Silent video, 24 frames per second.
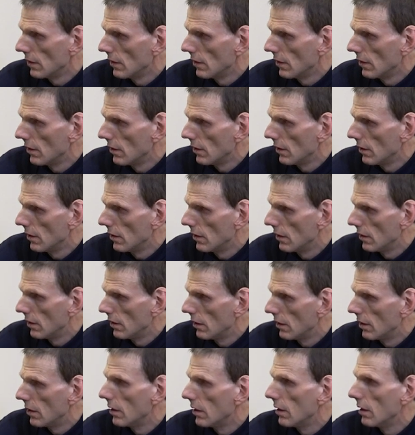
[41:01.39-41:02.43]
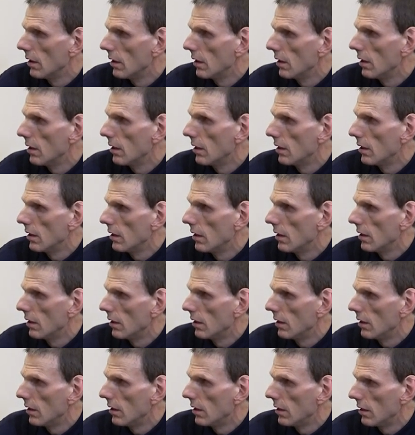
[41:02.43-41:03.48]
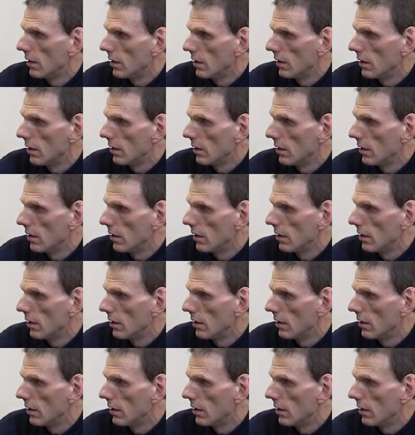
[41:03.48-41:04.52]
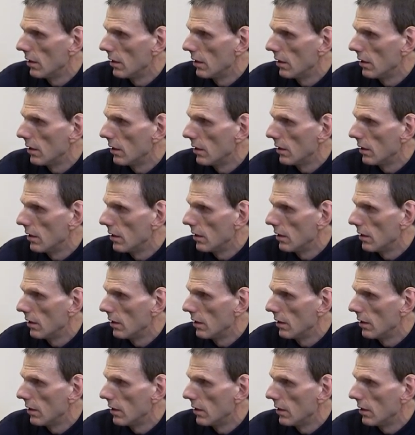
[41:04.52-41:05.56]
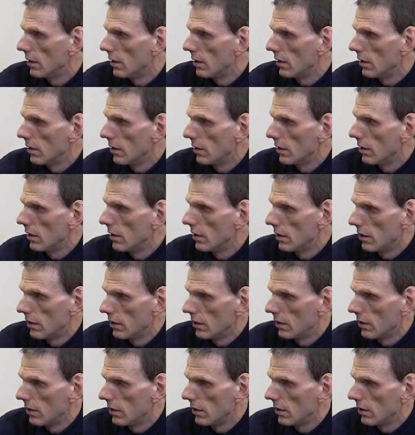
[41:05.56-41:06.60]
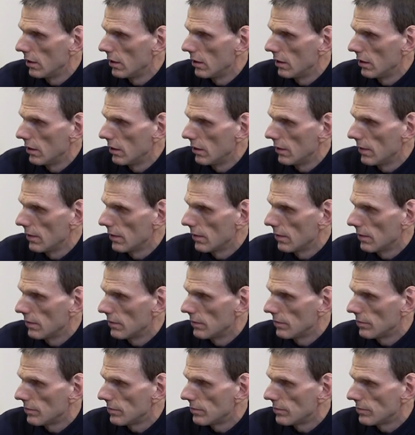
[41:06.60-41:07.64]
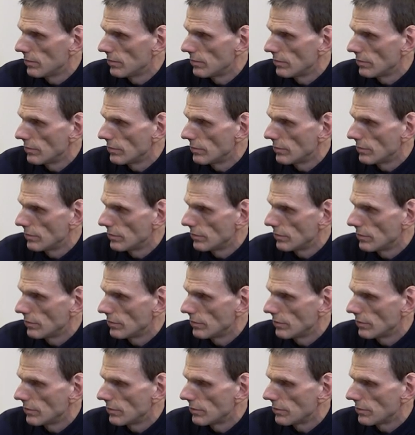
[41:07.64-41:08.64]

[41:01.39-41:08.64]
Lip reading: This person isn't speaking.